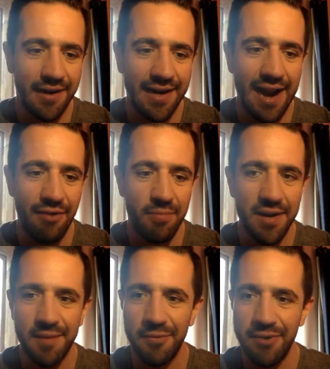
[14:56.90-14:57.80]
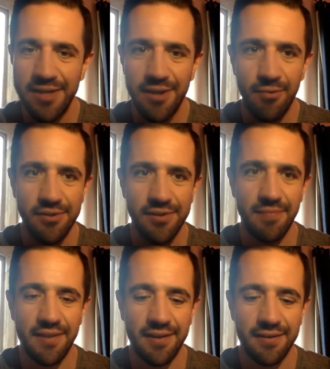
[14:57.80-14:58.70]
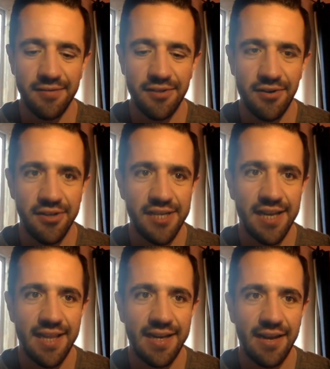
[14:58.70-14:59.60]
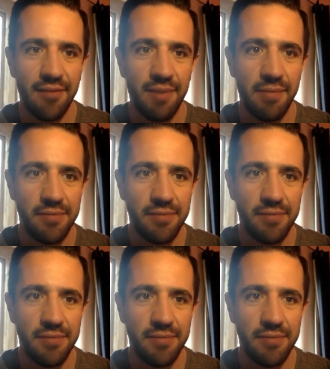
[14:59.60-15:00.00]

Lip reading: Arabic burrito or something. I've just got to check that now. Maybe I'm